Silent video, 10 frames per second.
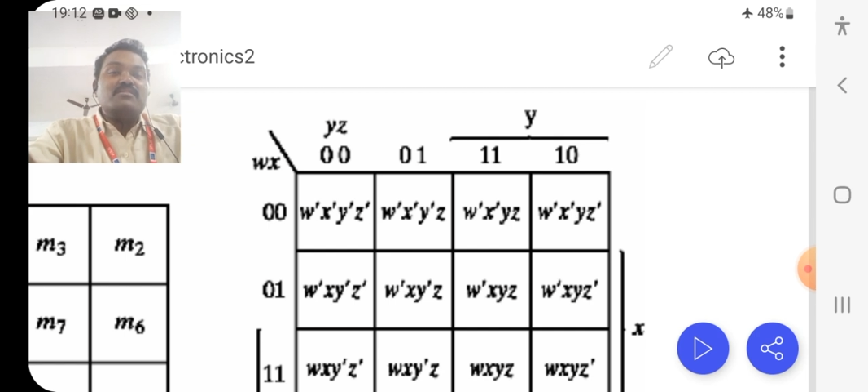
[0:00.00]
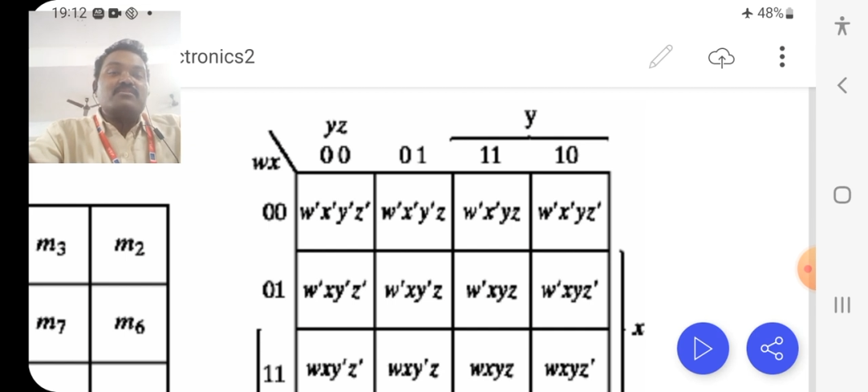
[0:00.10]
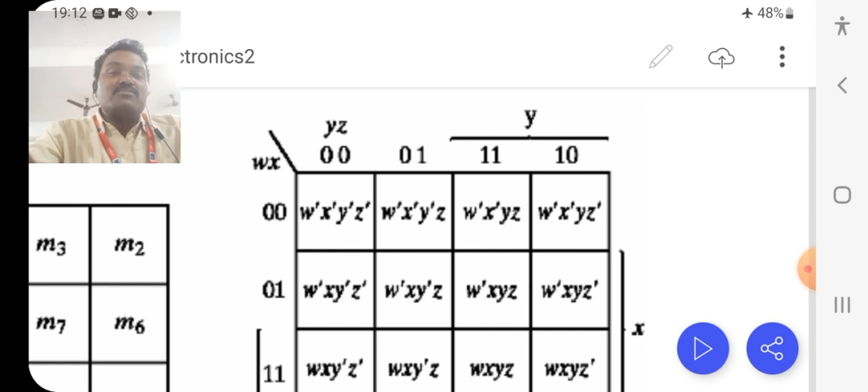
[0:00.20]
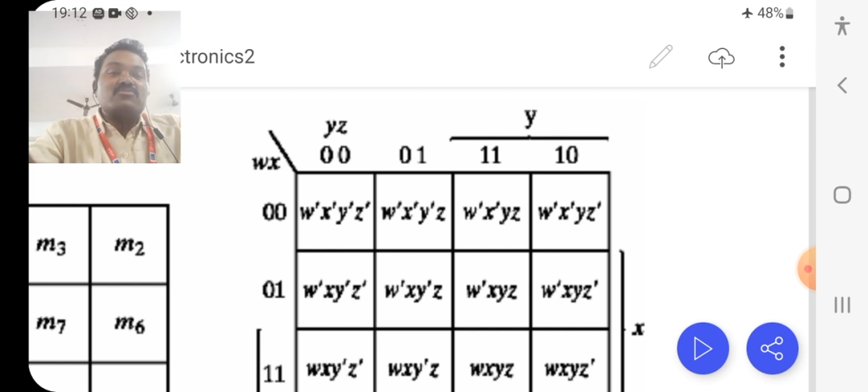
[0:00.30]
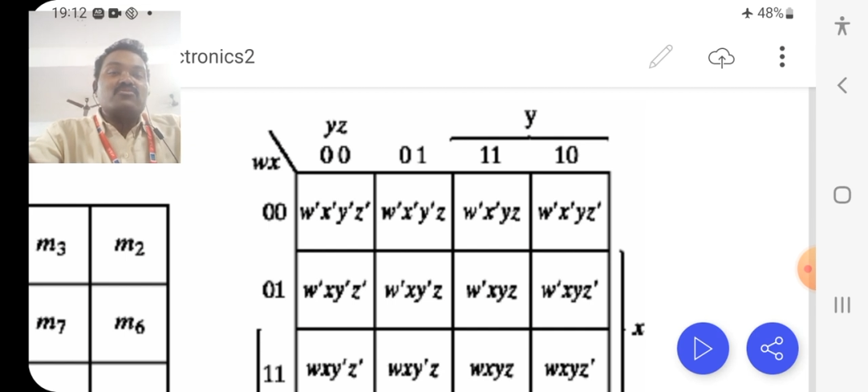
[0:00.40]

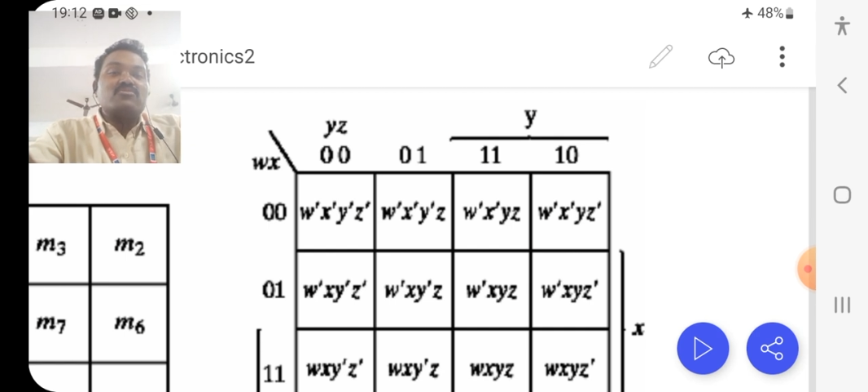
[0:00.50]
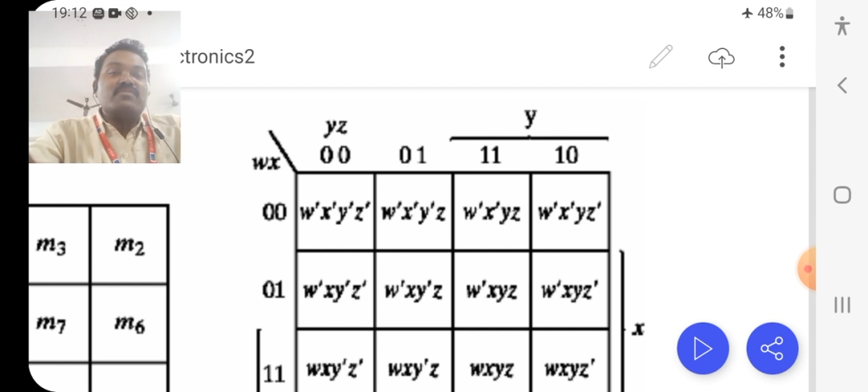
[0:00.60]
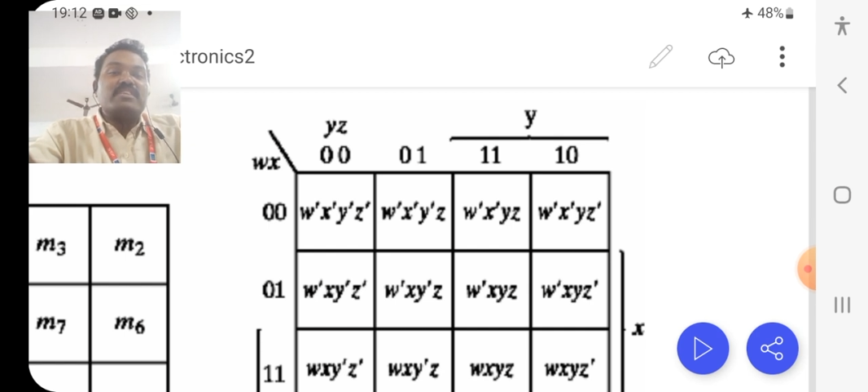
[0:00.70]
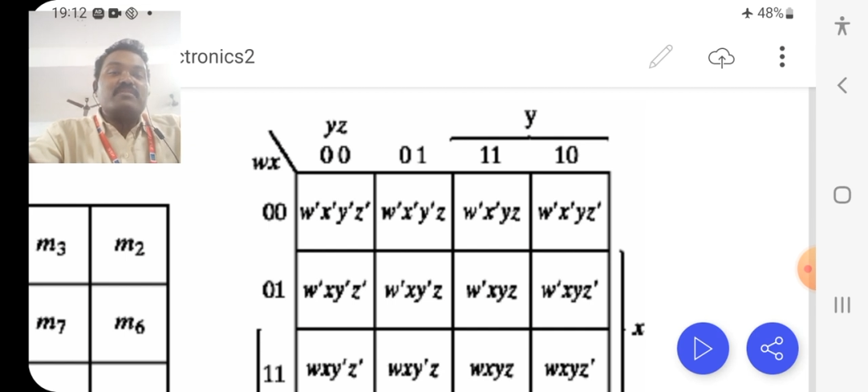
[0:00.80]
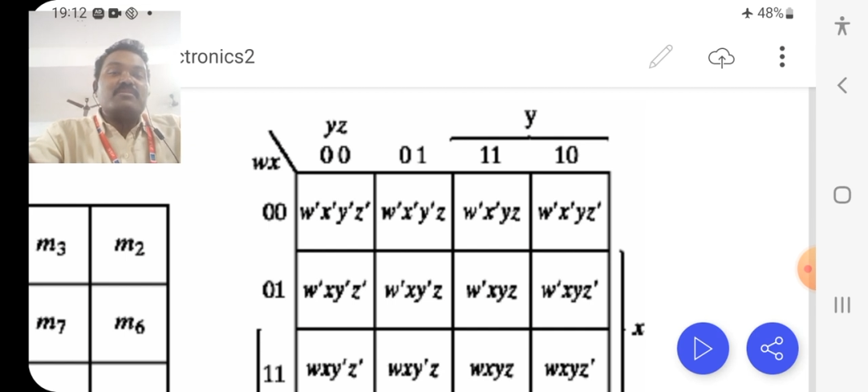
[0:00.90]
So 2
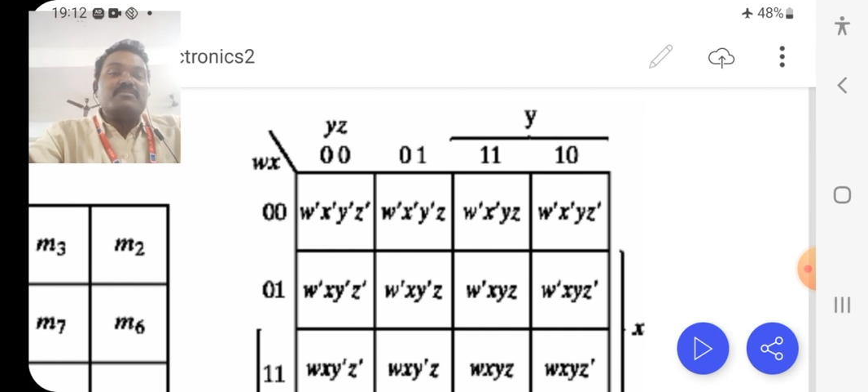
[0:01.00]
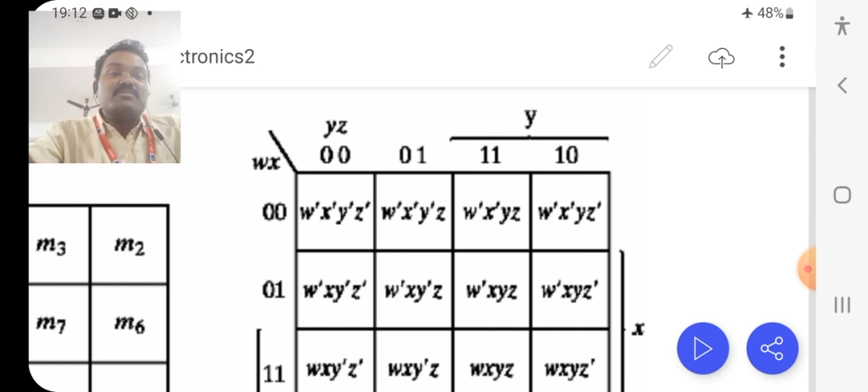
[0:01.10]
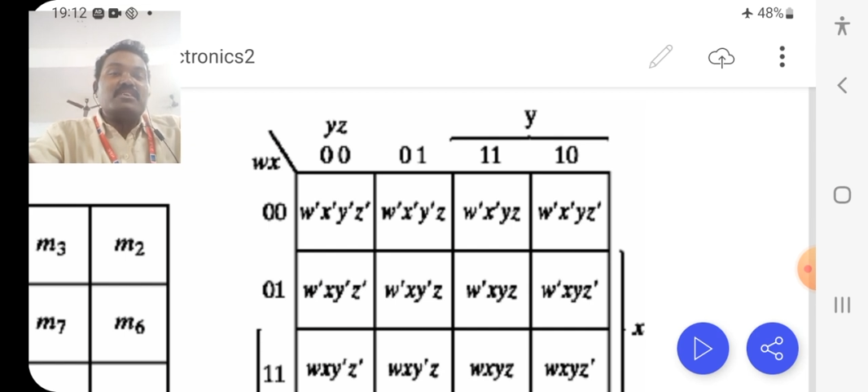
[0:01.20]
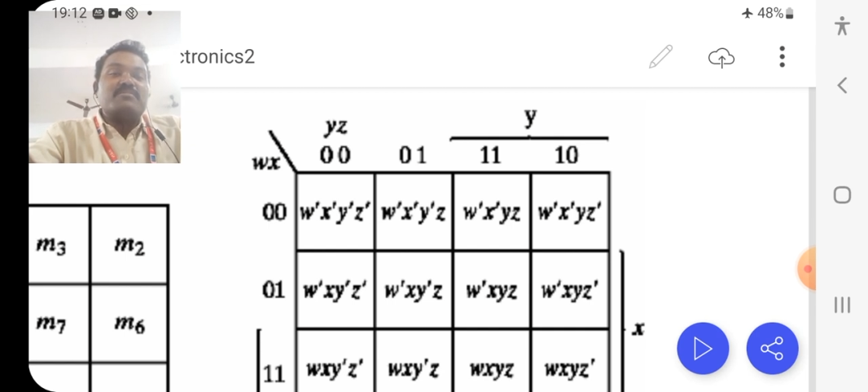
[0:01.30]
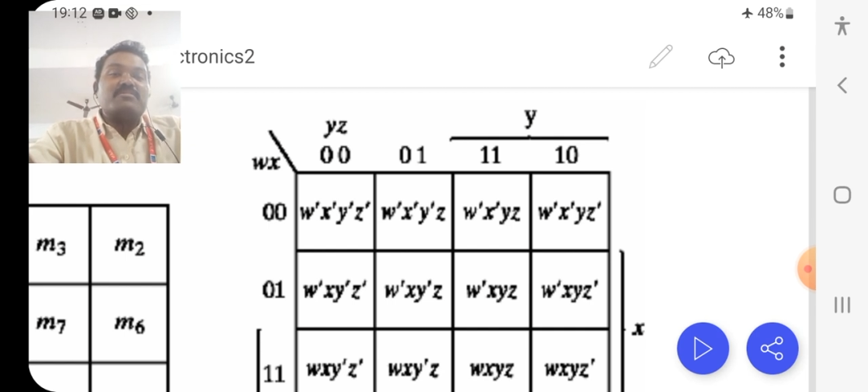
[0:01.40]
variable means
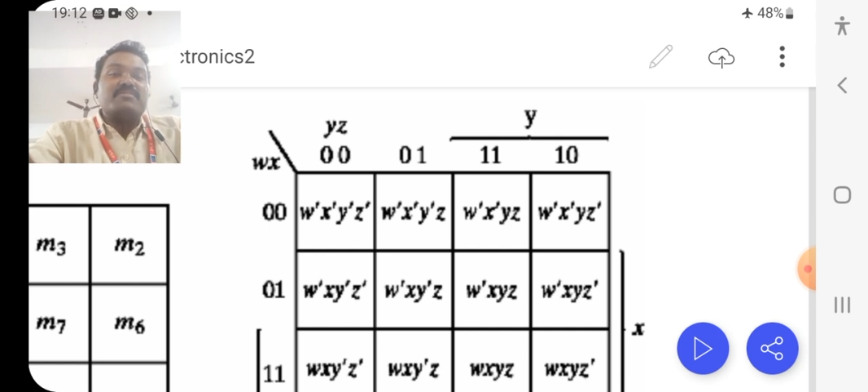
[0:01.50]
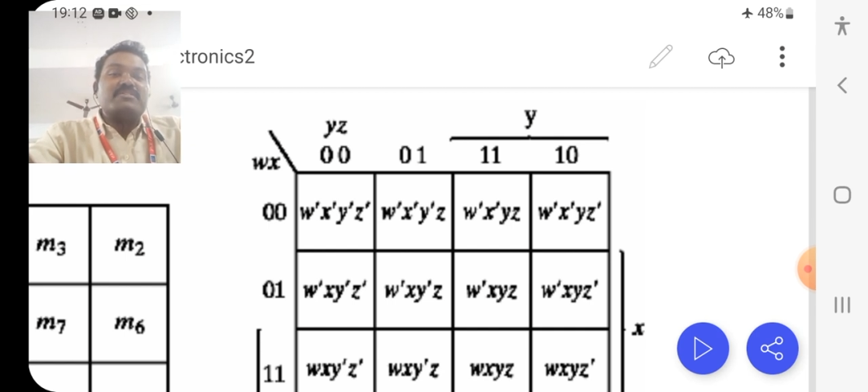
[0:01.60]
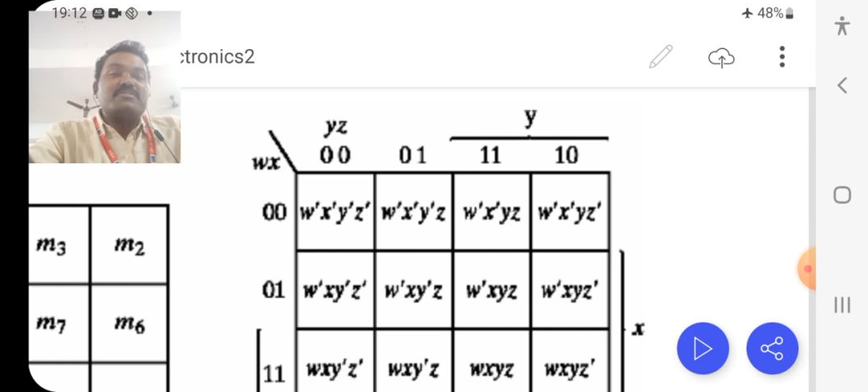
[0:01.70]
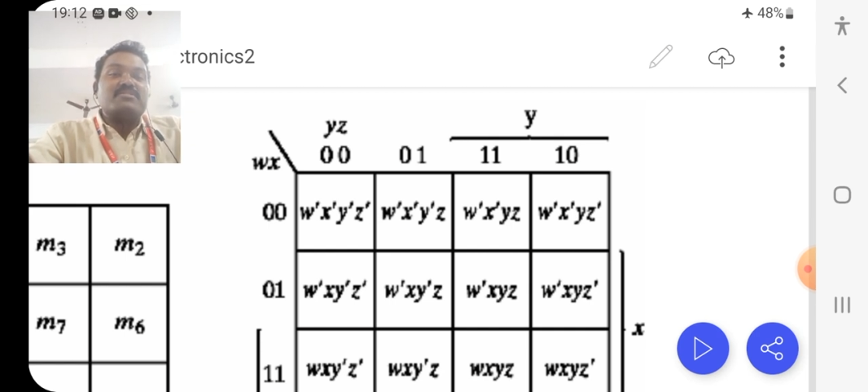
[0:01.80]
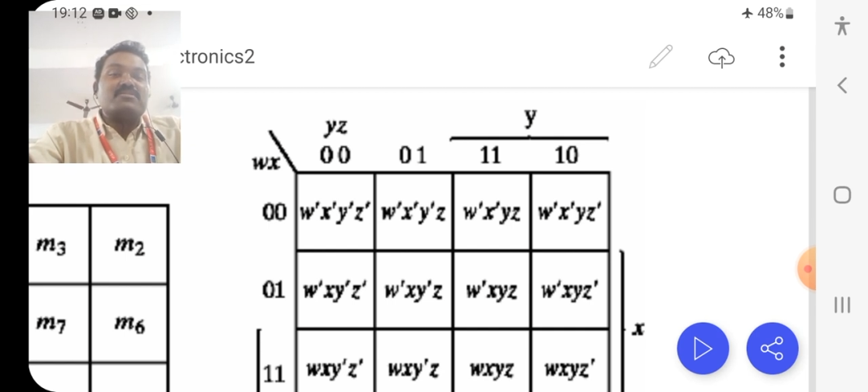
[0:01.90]
I am giving
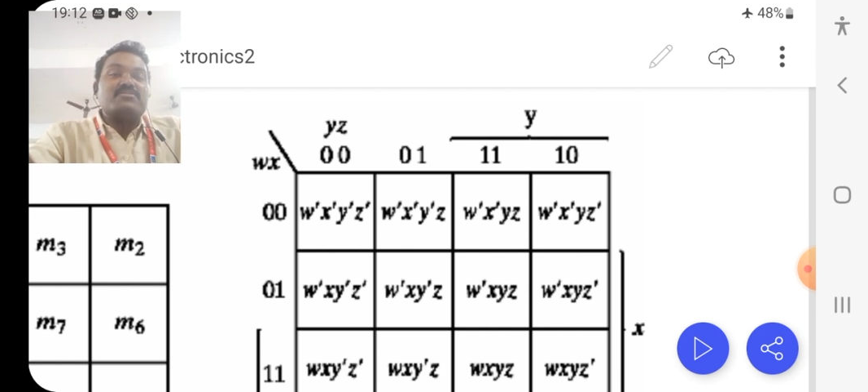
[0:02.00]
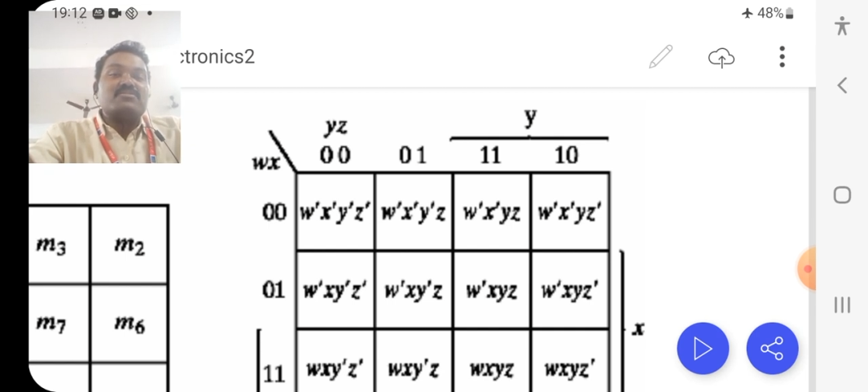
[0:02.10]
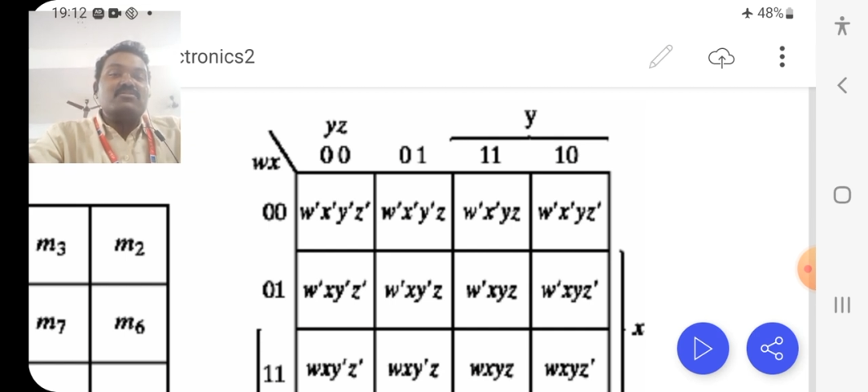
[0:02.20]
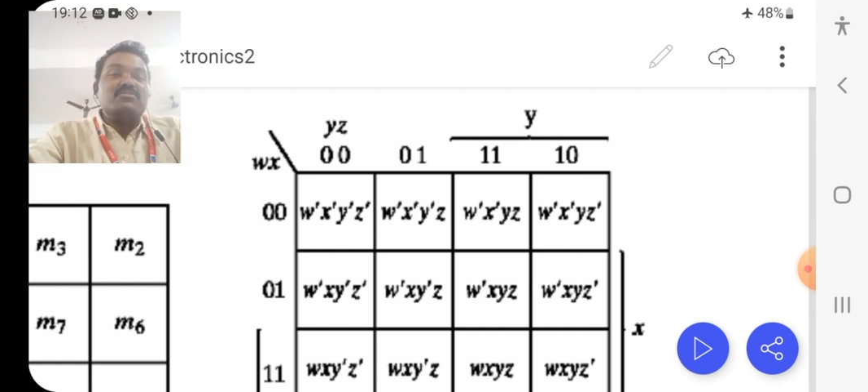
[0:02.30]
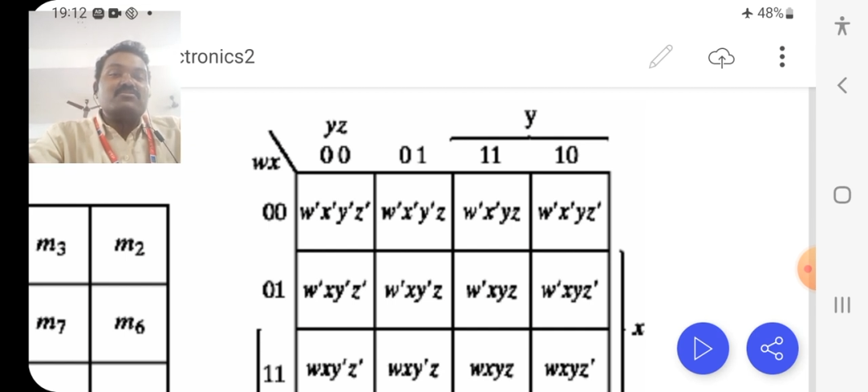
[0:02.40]
0,
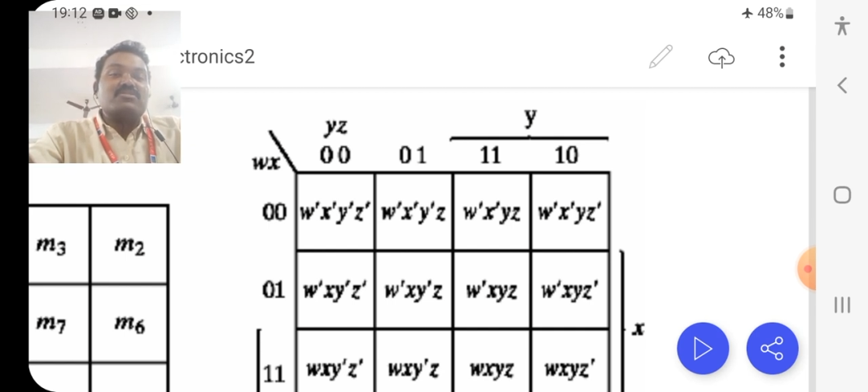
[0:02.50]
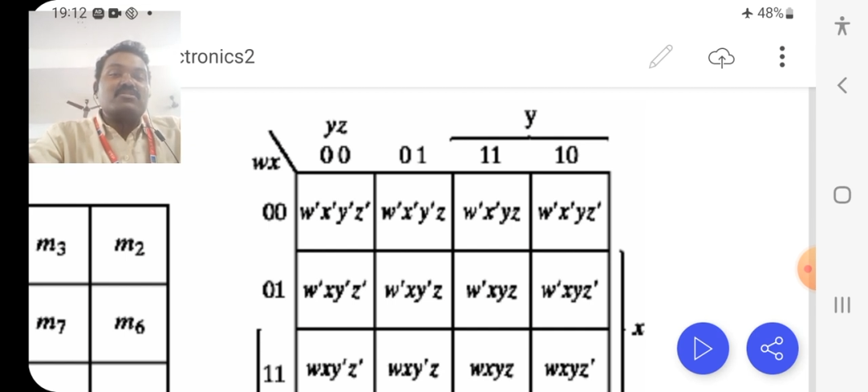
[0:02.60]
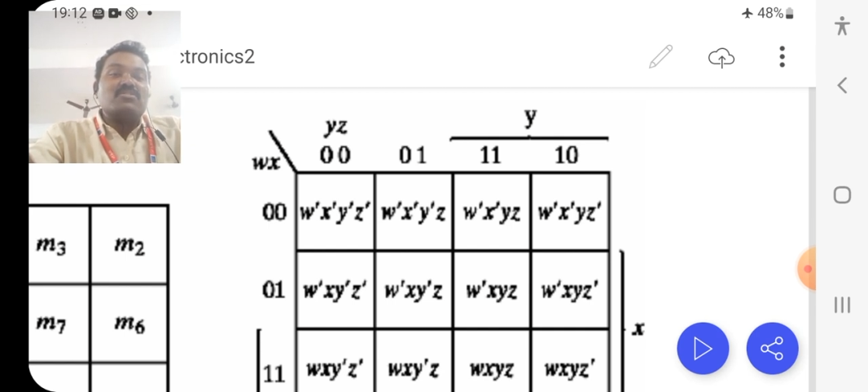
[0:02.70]
0, 0,